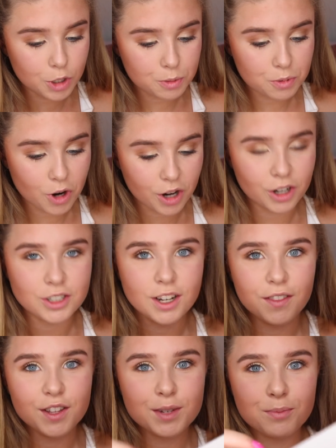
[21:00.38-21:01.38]
much product
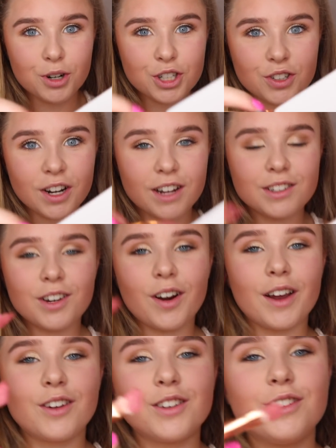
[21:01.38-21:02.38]
on this brush right now.
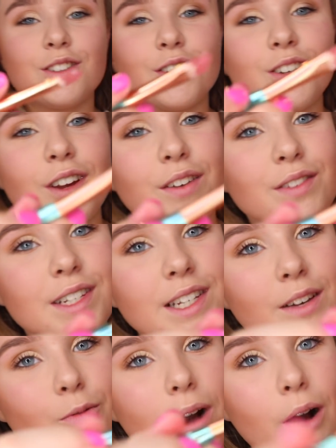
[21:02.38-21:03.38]
Sorry, you just could not even
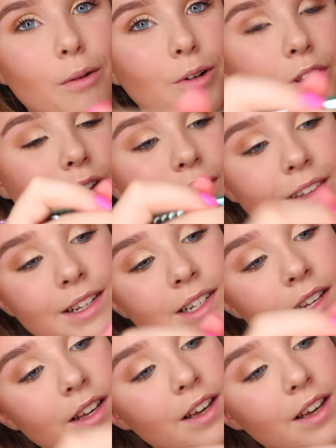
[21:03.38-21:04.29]
see. Wow, I'm good at this.